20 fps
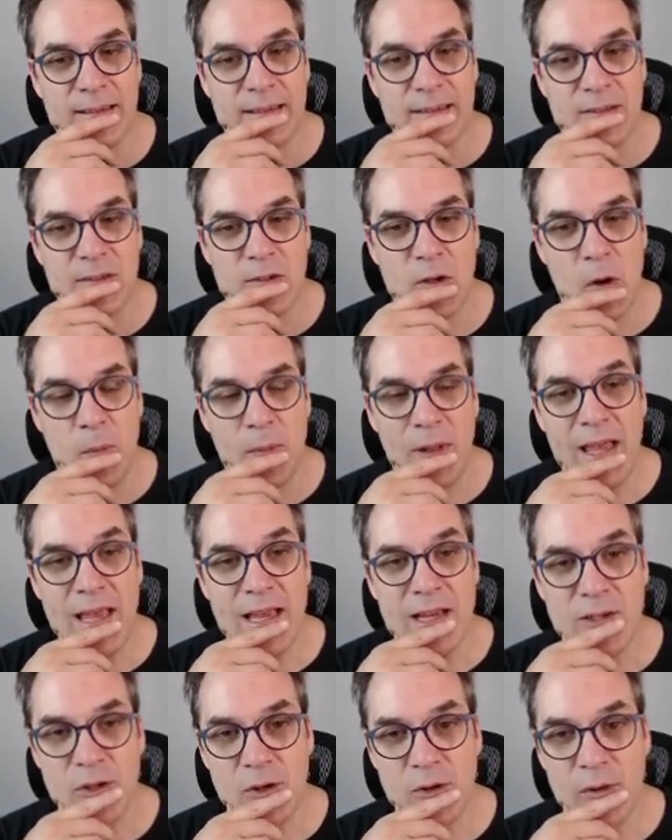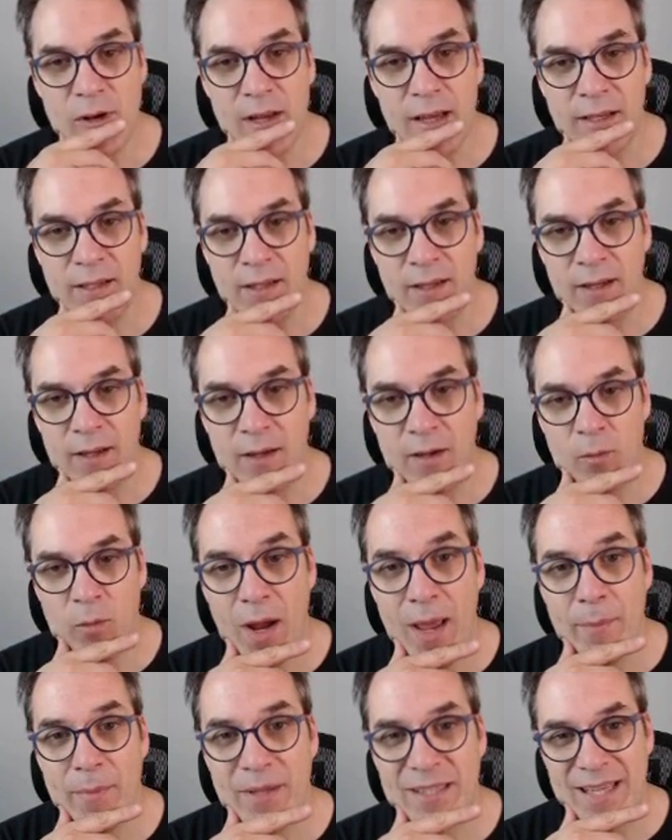So Blazor and
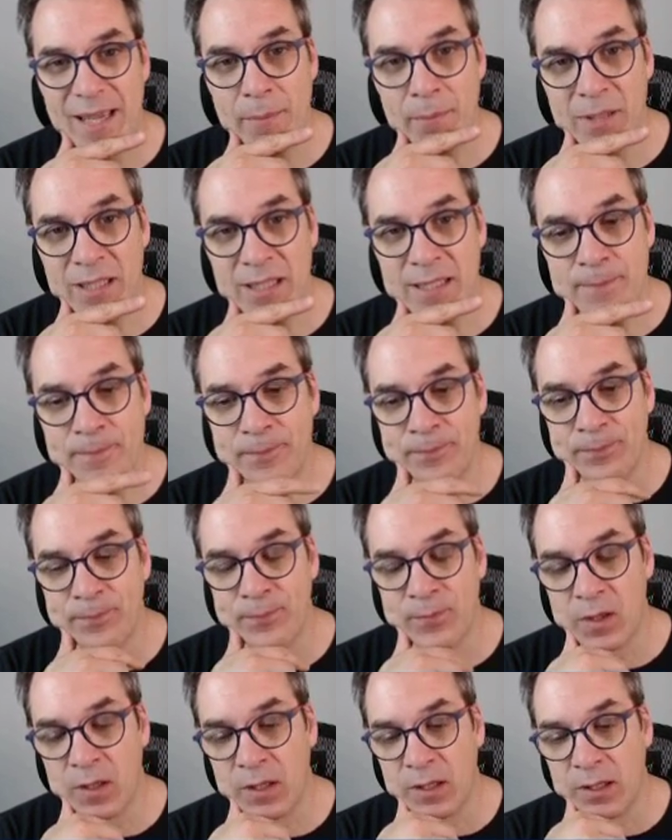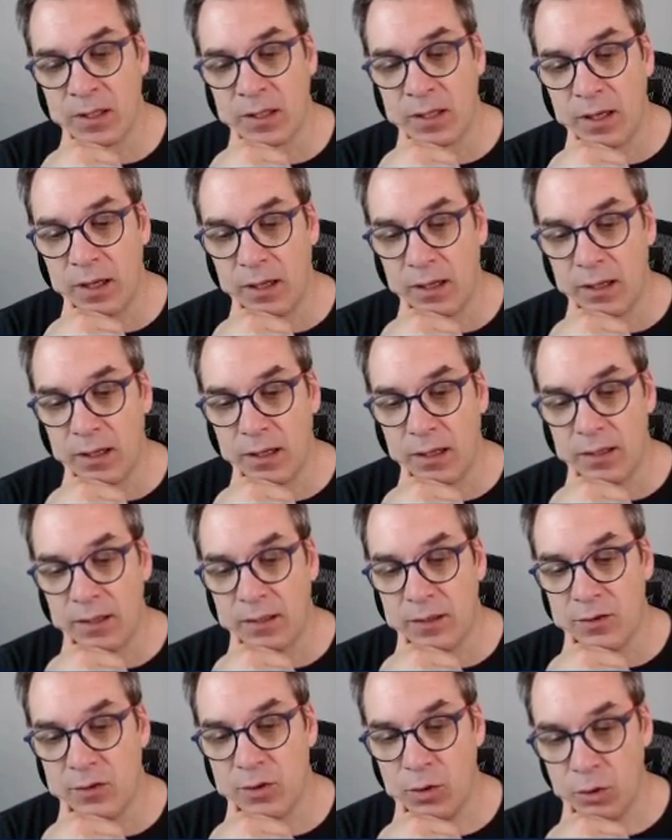WebAssembly.
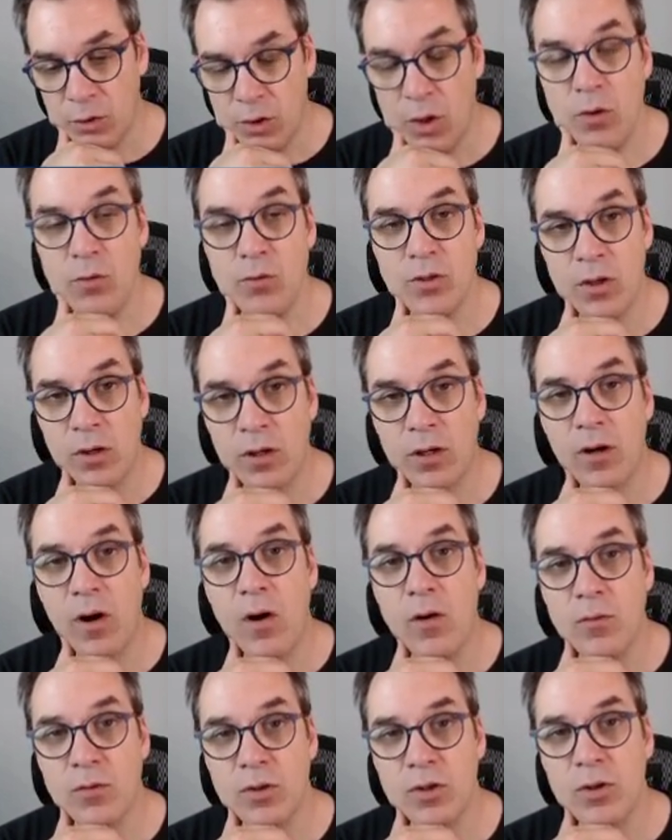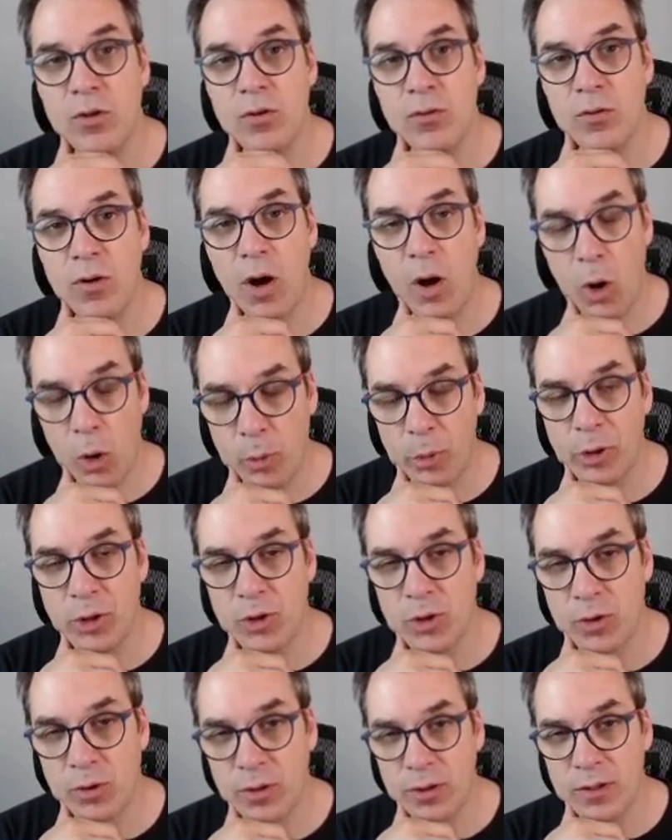So those are also
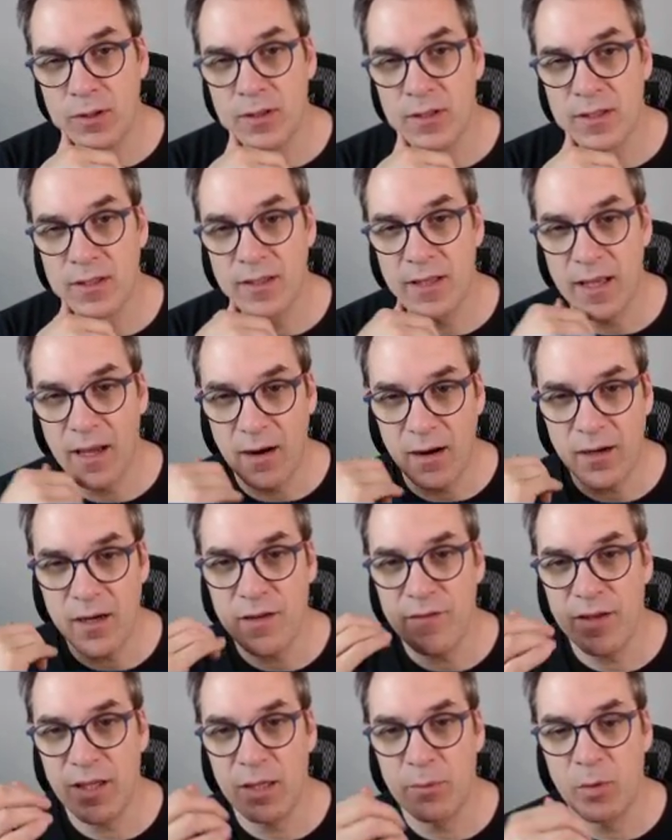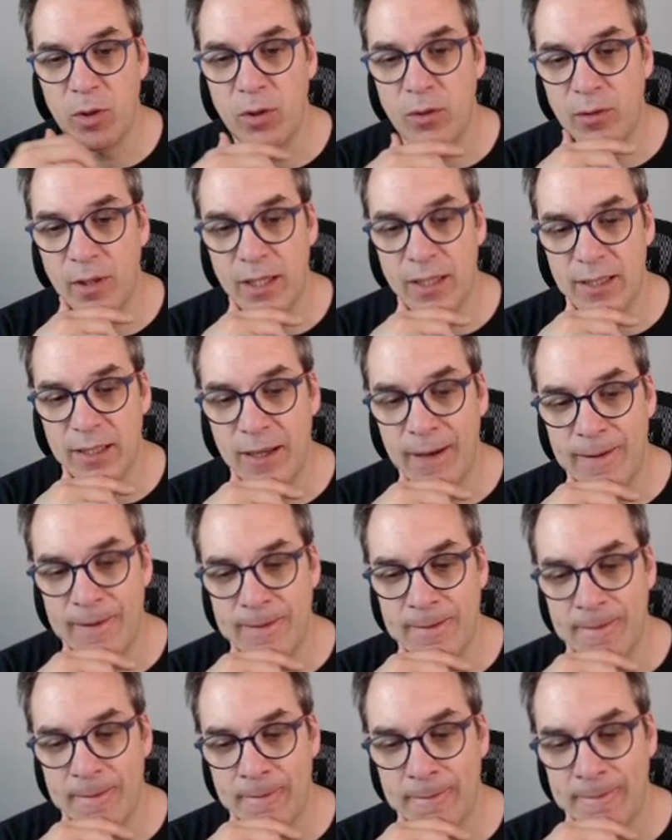open source. They are available right
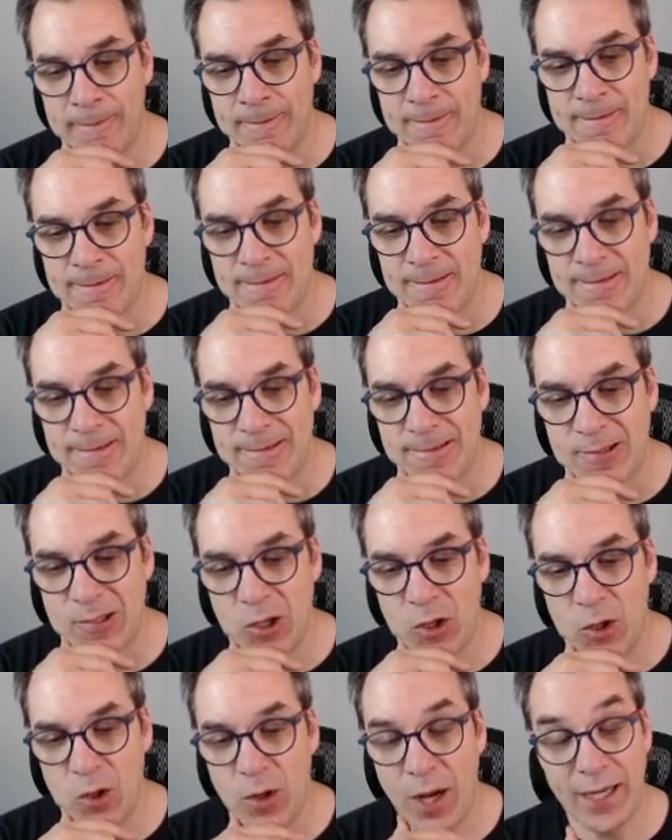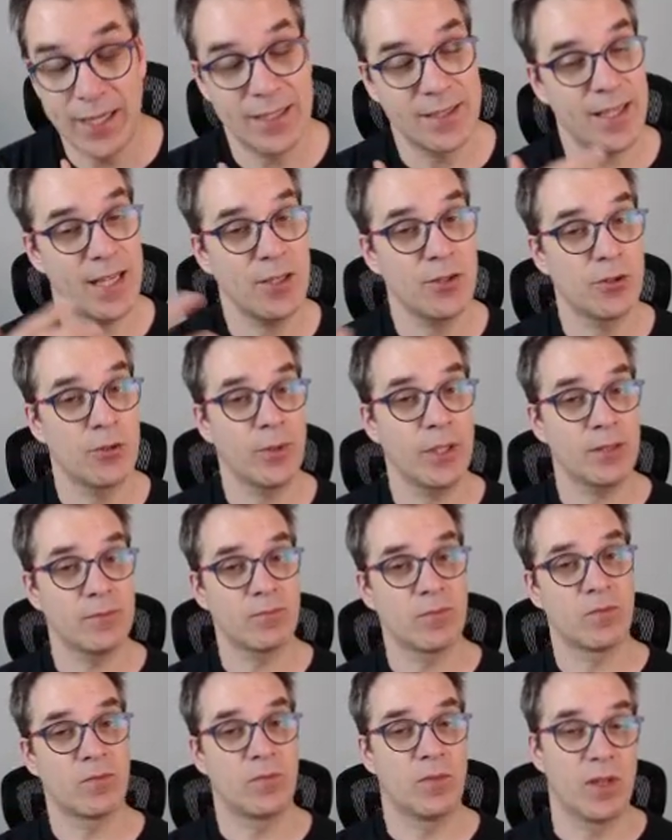now. So I decided, you know what?
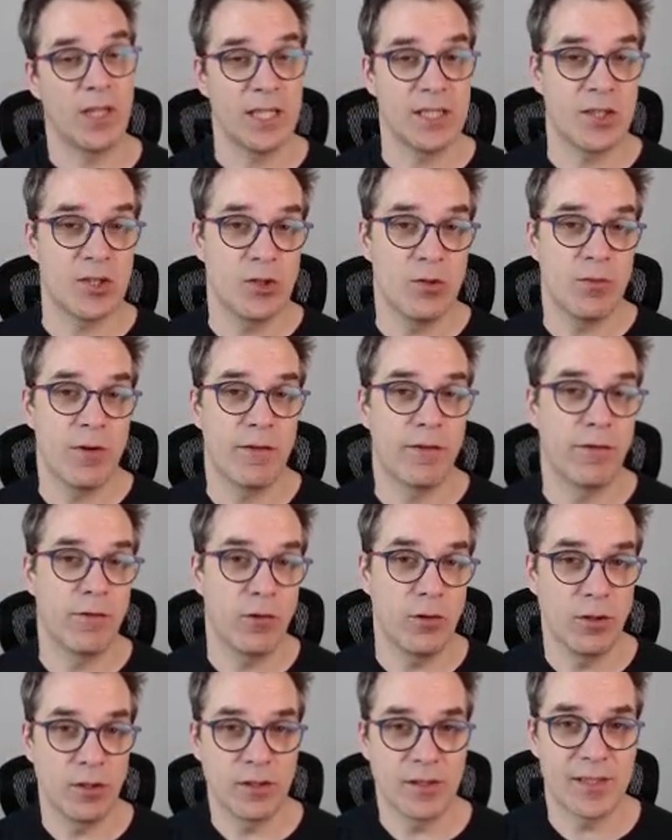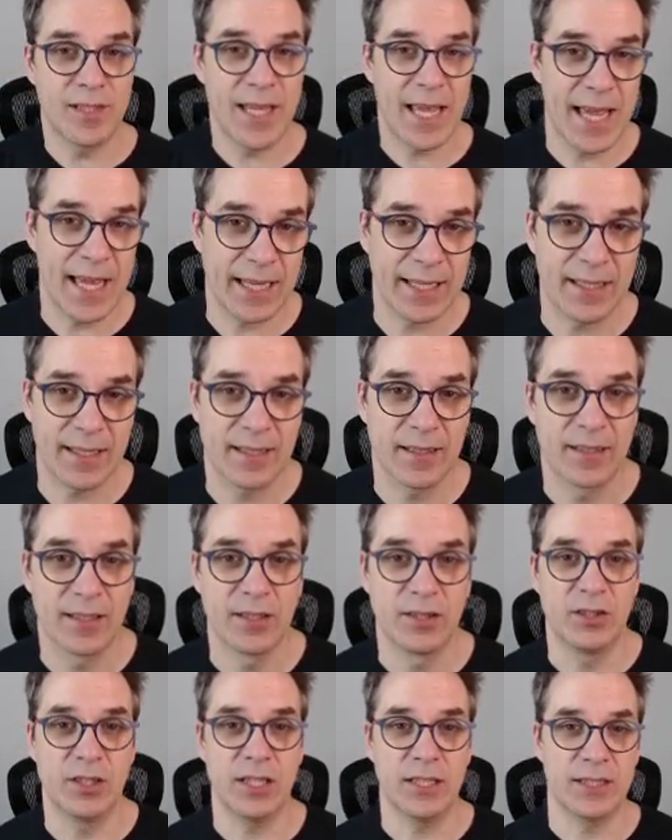Let's do a full stack
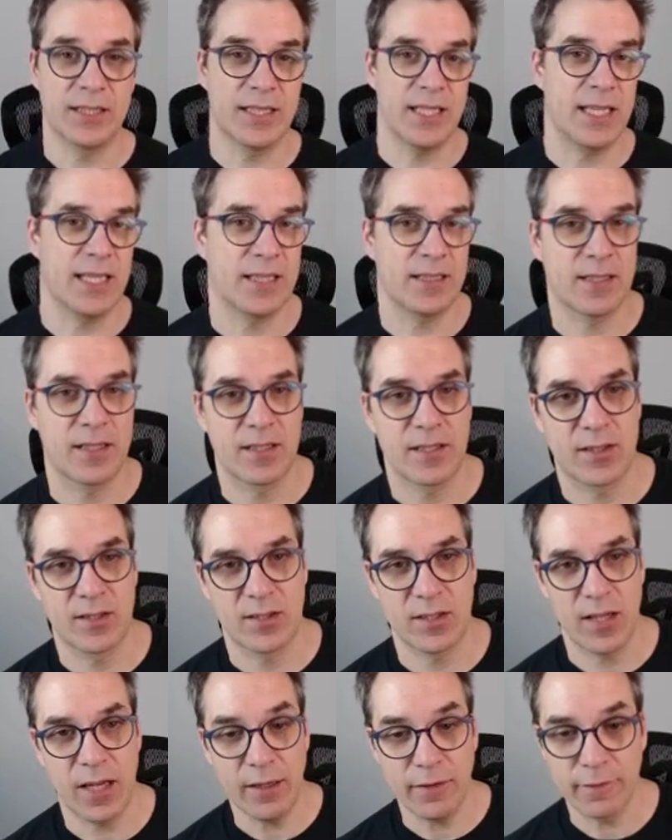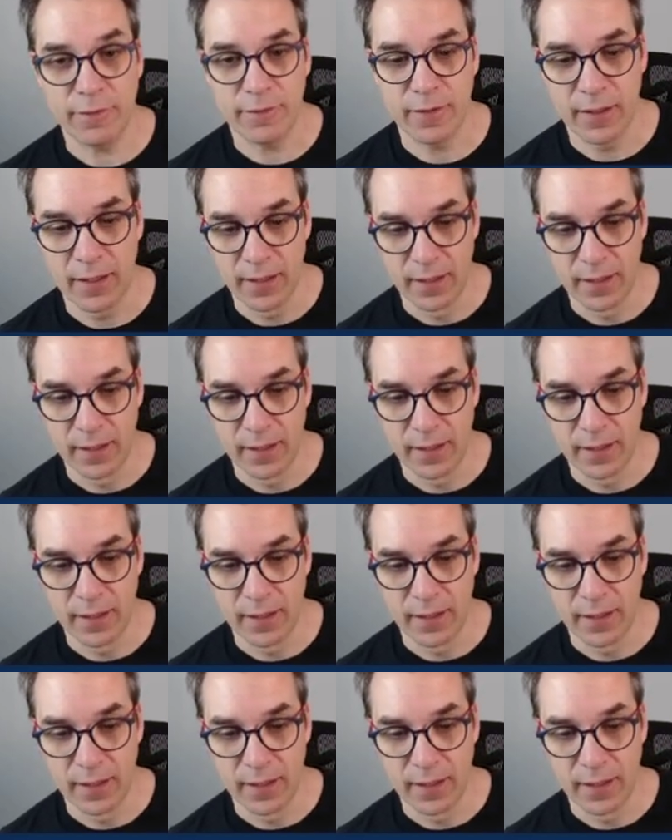.NET stuff.